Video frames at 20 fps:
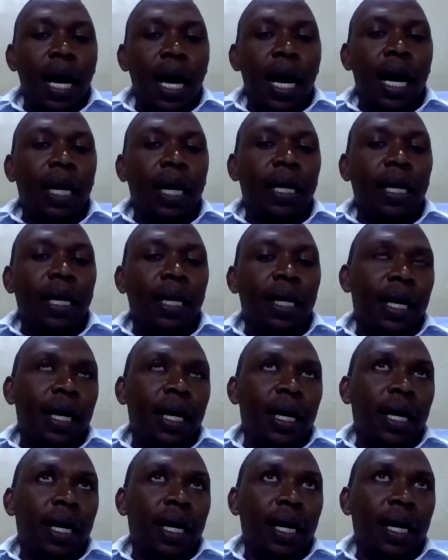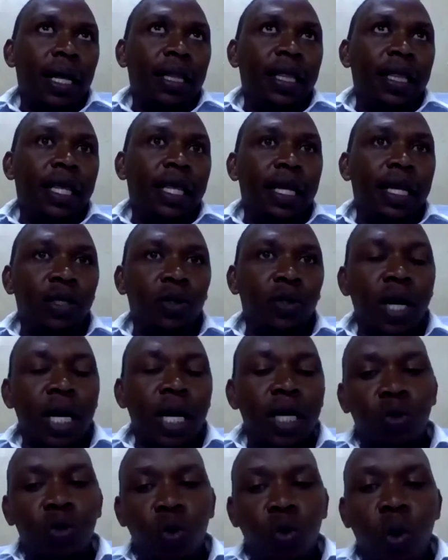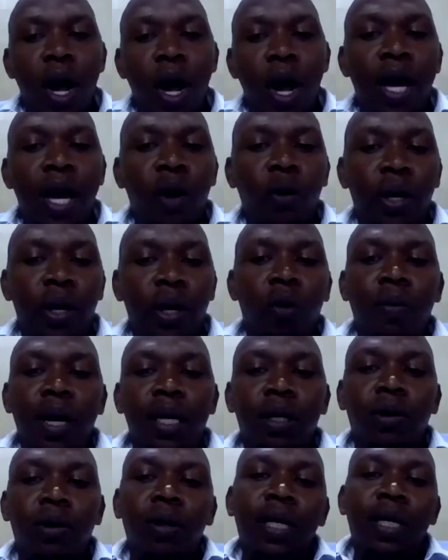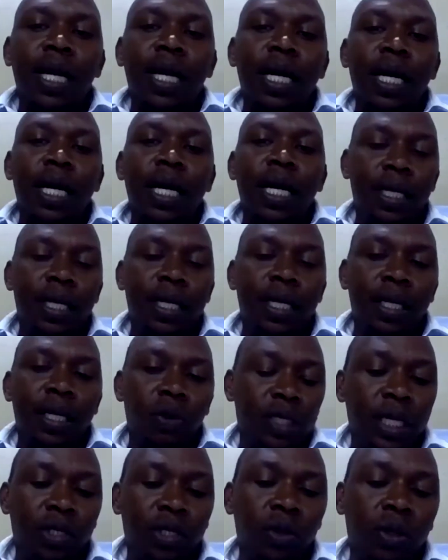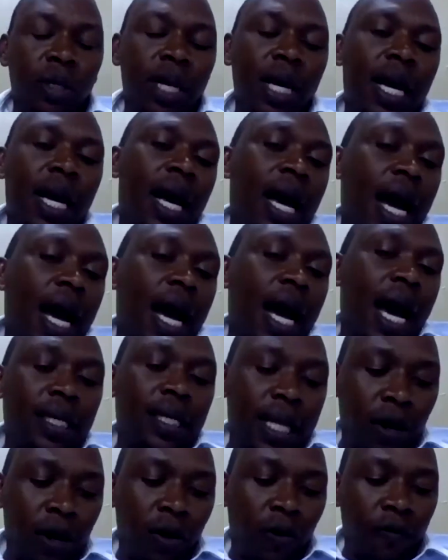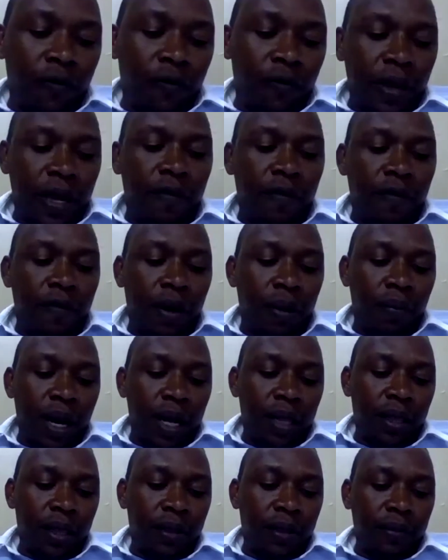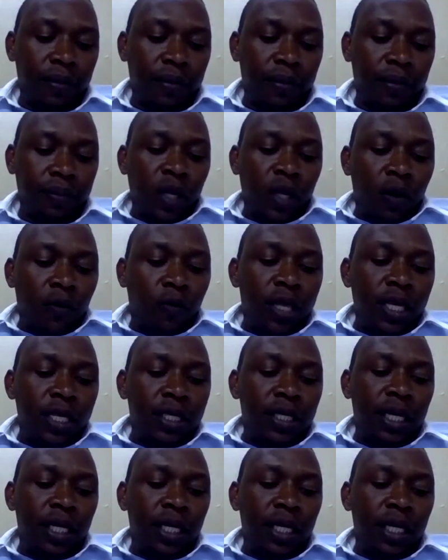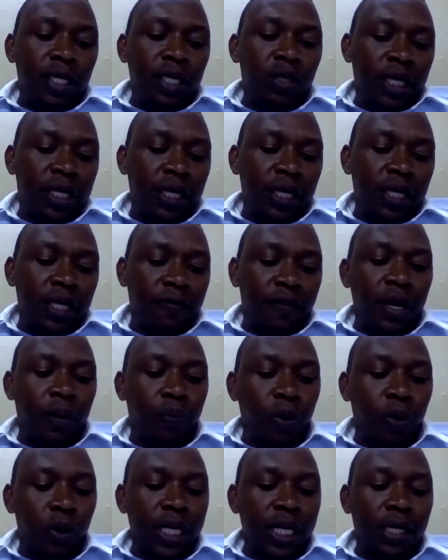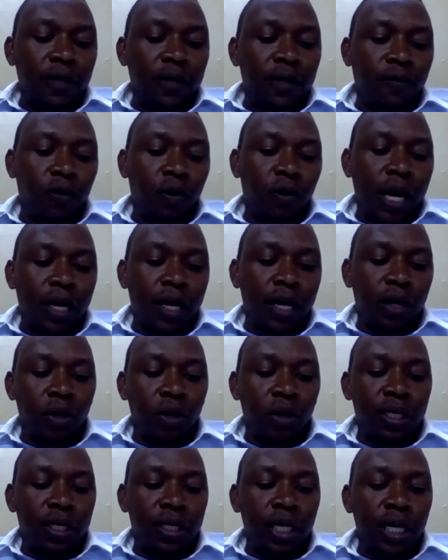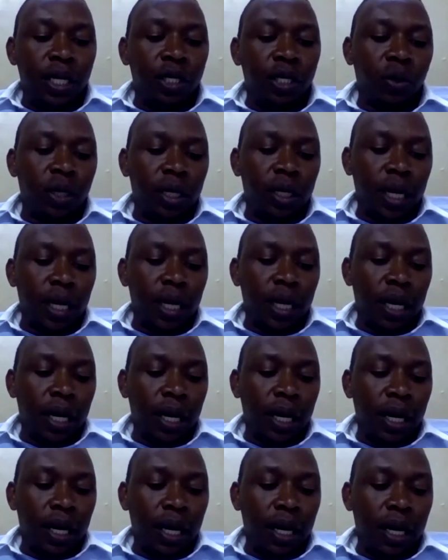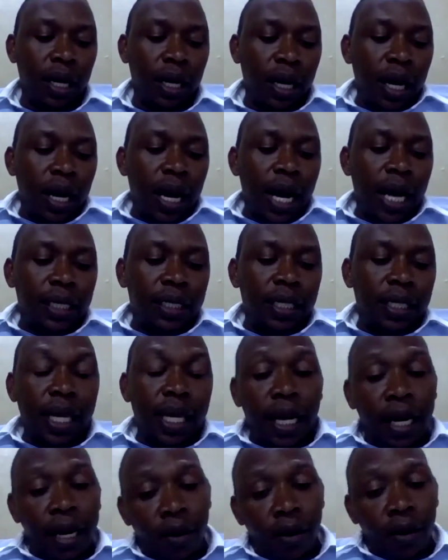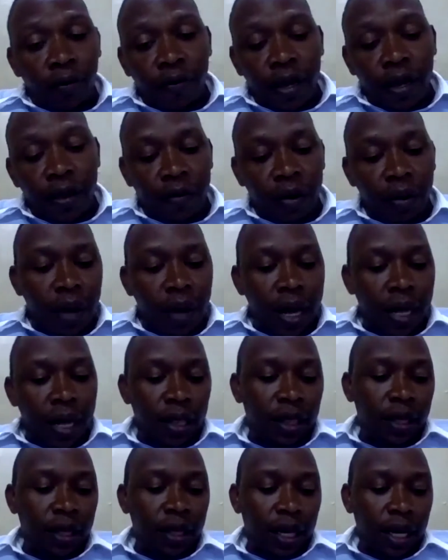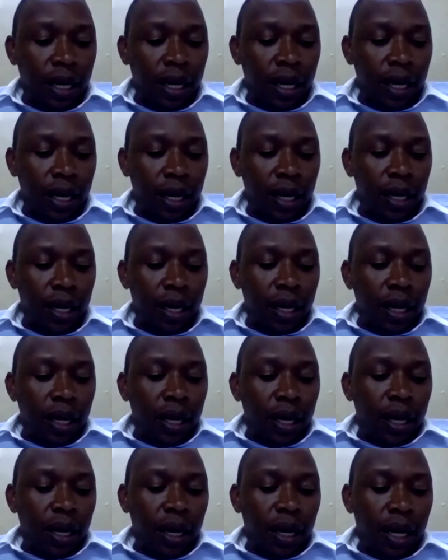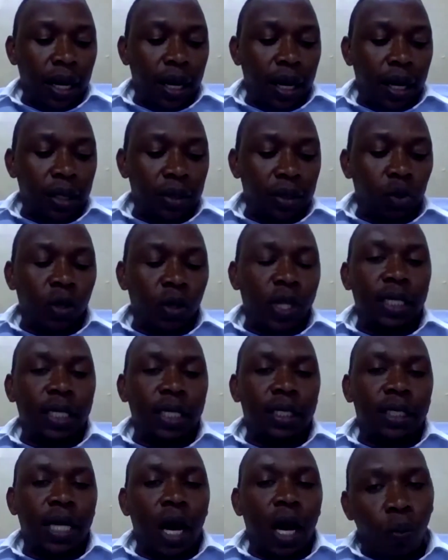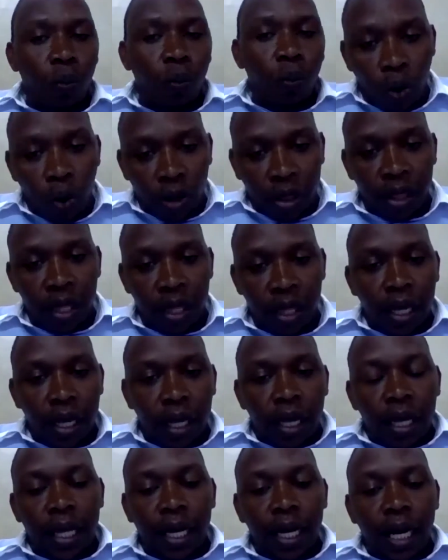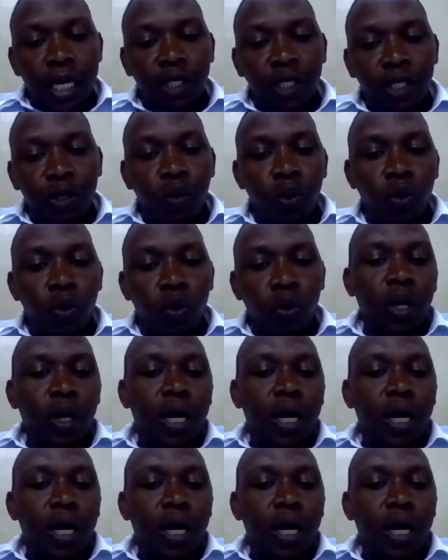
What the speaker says: and the reason as to why we normally conduct the reconciliation at the end of every month. For this reason, it is very important for a reconciliation at the end of every month so that now both the cash book